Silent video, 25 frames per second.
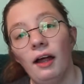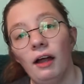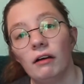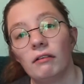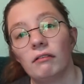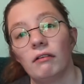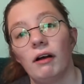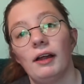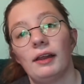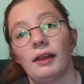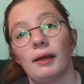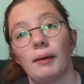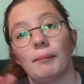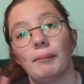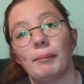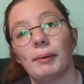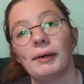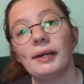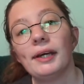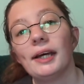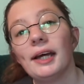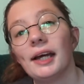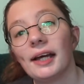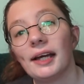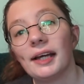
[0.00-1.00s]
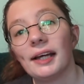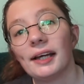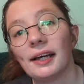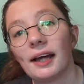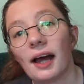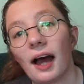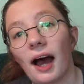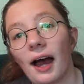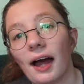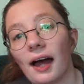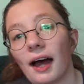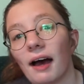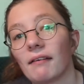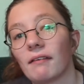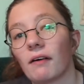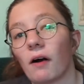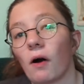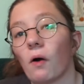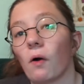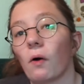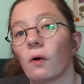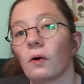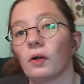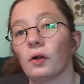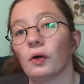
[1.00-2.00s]
Reason being, I have a
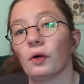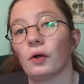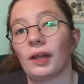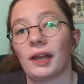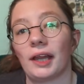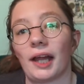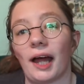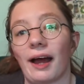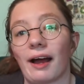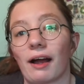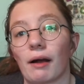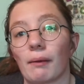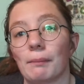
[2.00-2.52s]
whole new stack